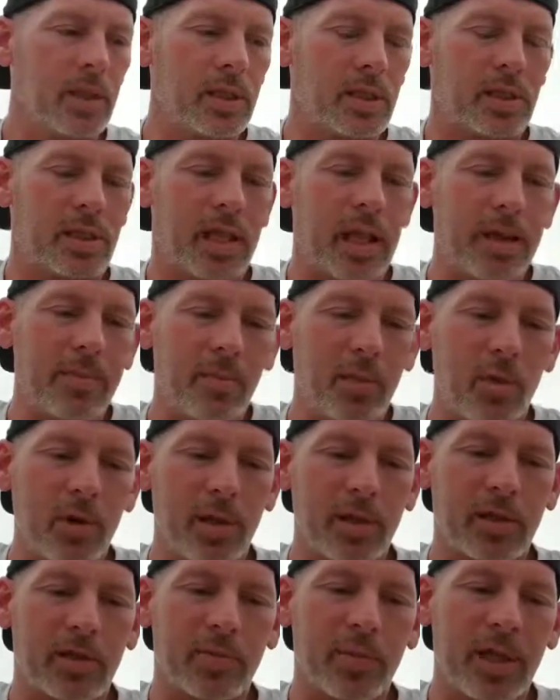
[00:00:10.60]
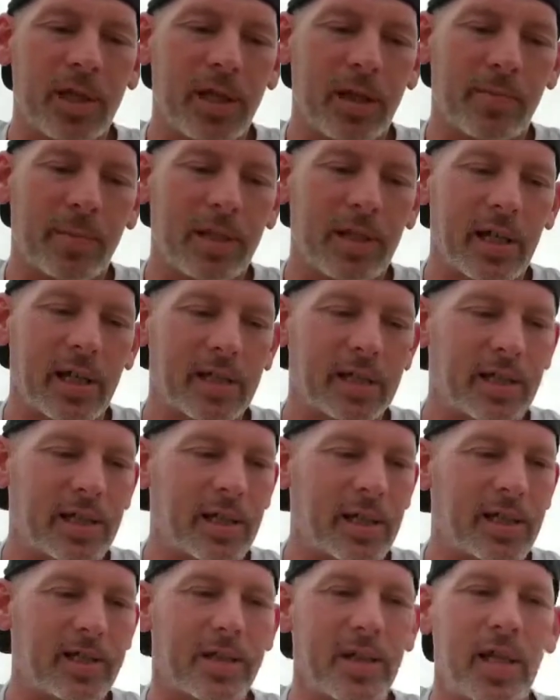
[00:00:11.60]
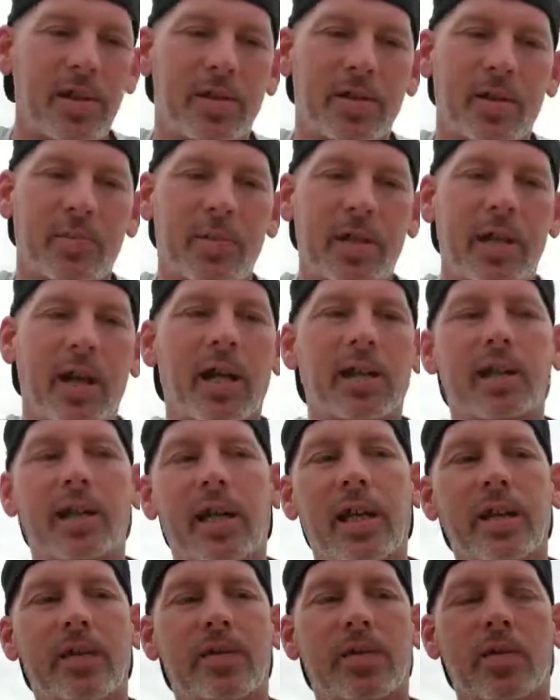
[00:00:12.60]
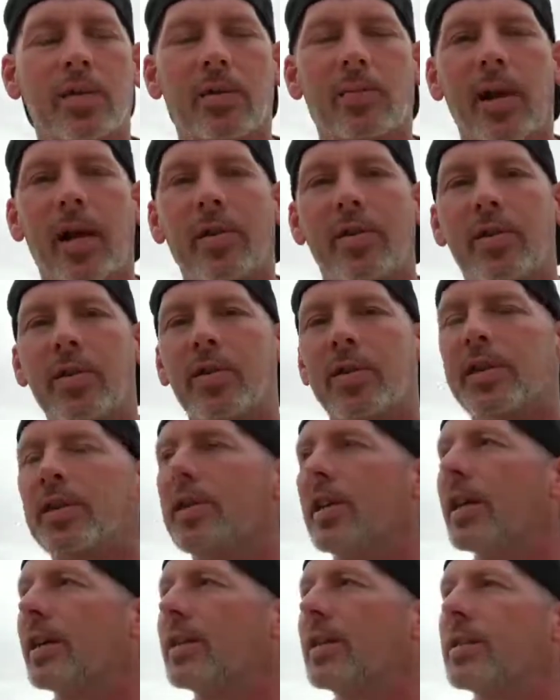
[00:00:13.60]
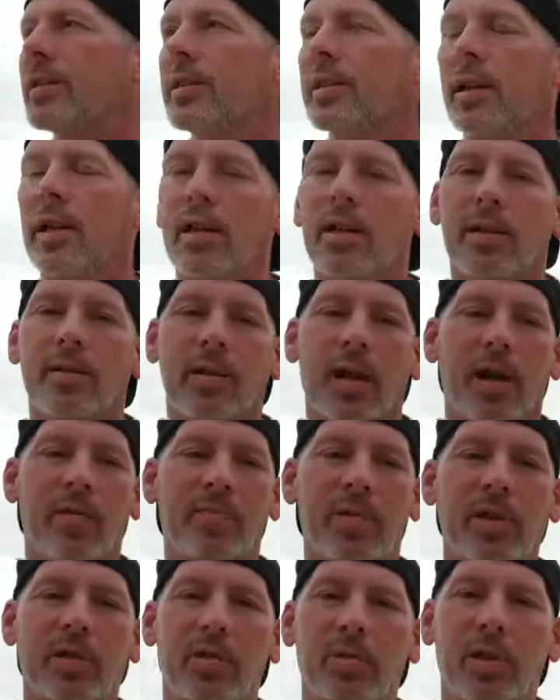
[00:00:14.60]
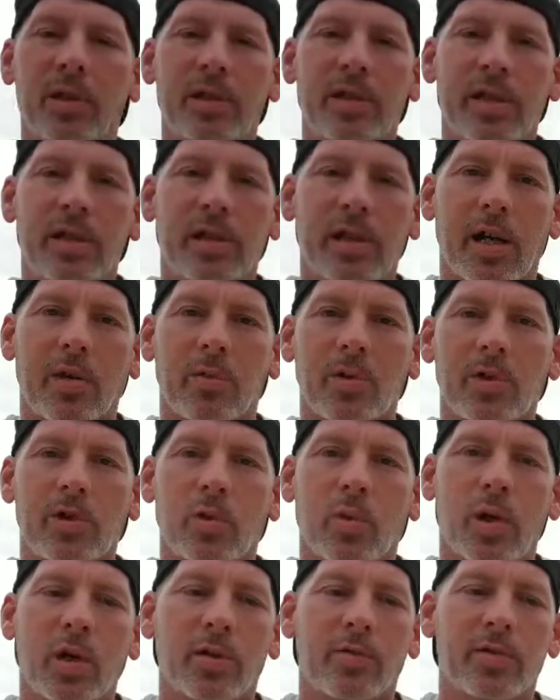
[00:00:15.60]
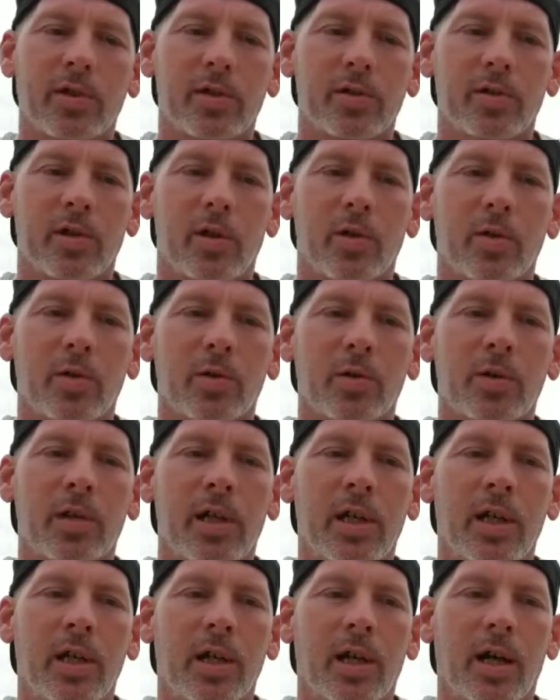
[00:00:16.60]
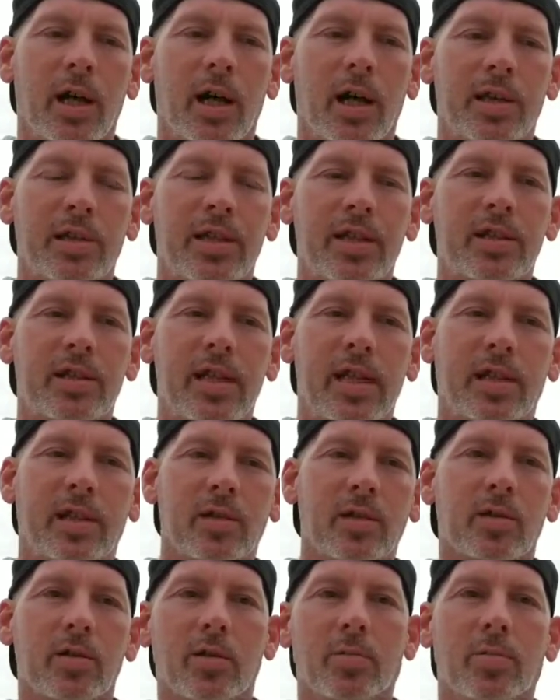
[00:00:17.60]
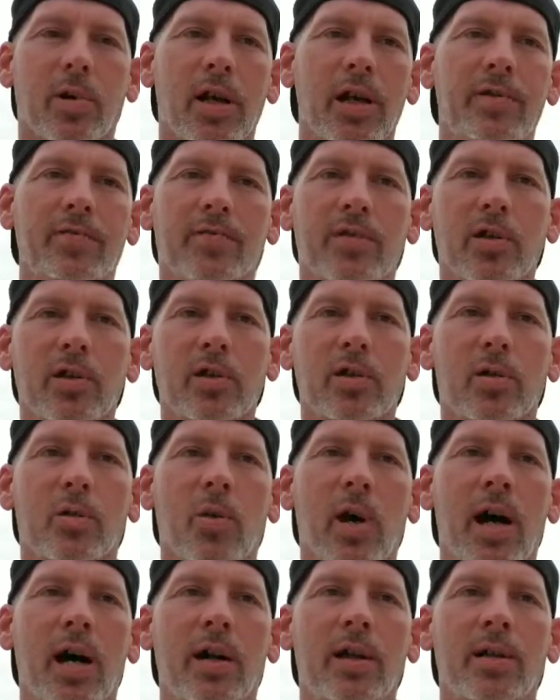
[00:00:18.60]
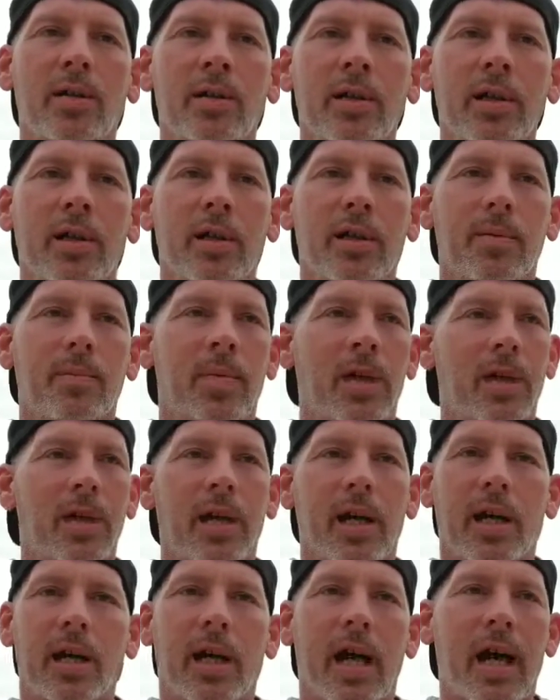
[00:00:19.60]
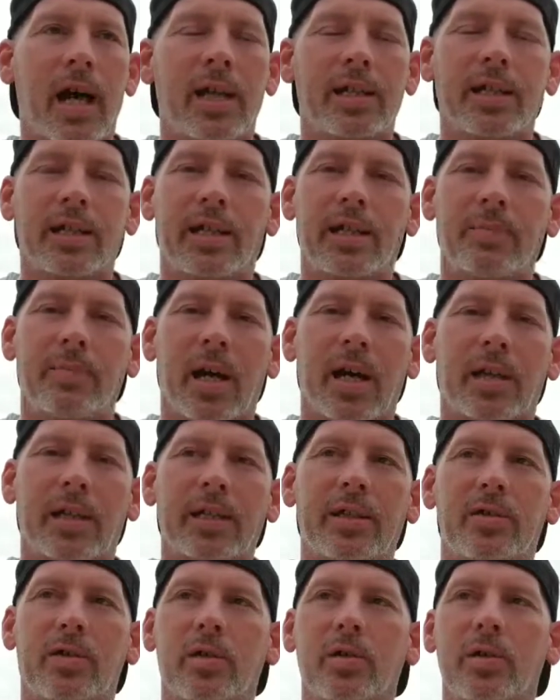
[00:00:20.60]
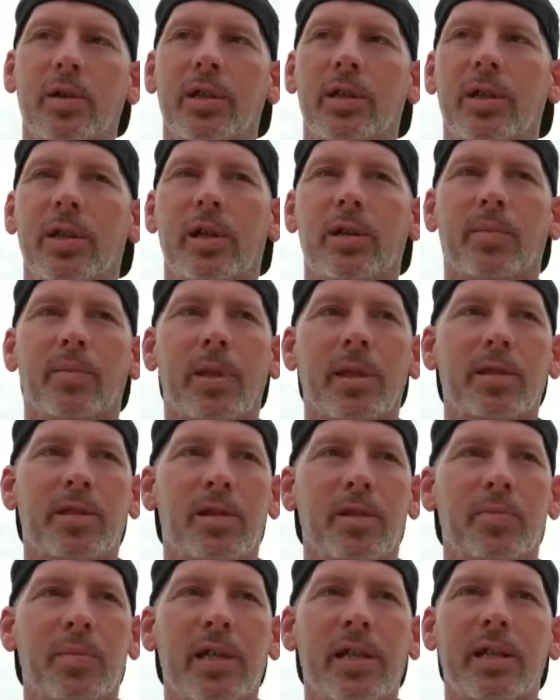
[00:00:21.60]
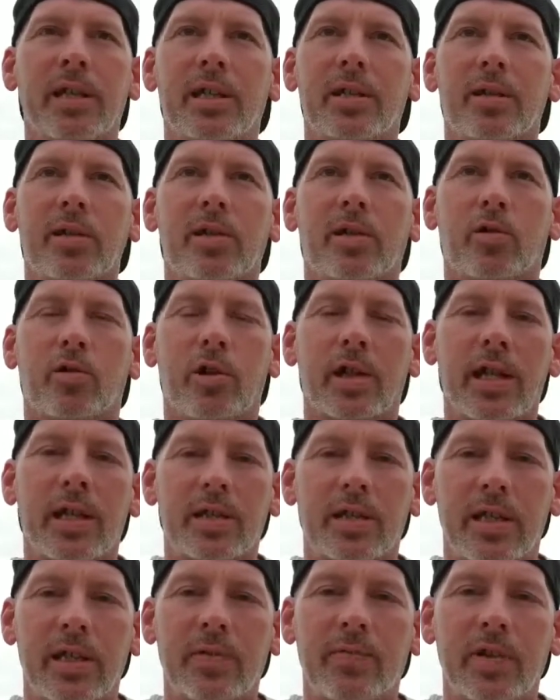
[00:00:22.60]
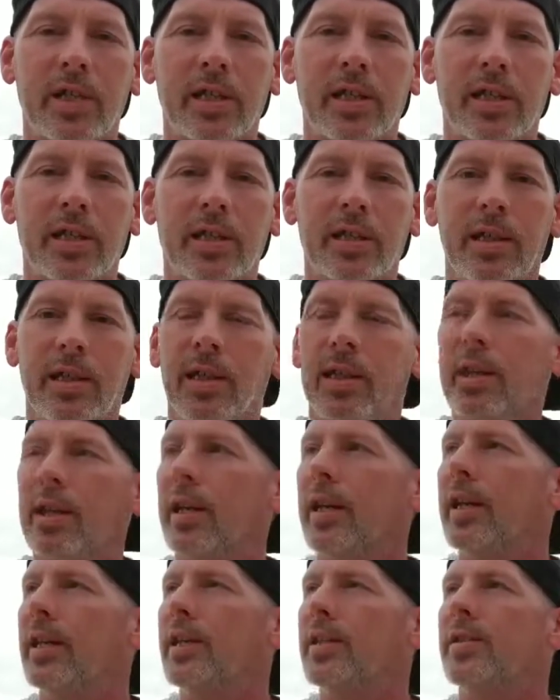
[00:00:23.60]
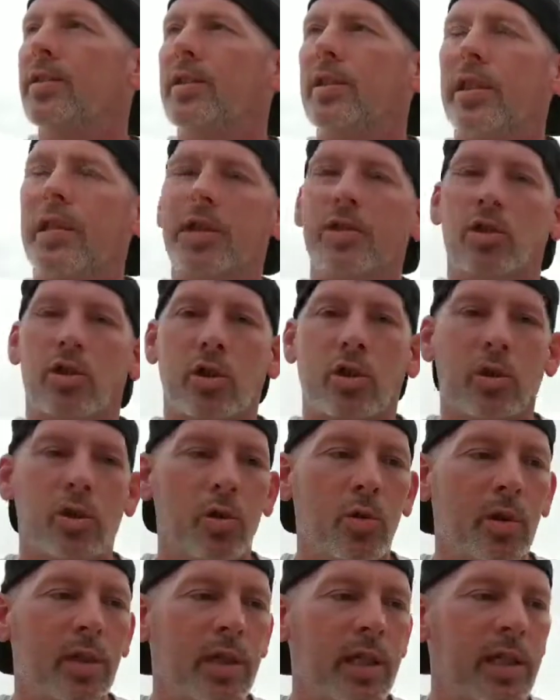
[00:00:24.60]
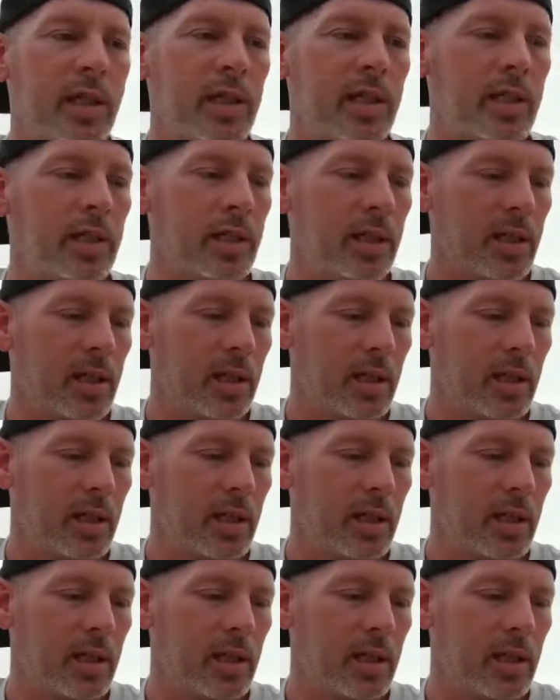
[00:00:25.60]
Skateboarding to me, I mean, that's not something I could answer in about 30 seconds. I've been doing it since I was 12 years old. I did take a little break for a little while, but I had to get back into it. I mean, to me, it's creativity, it's ingenuity,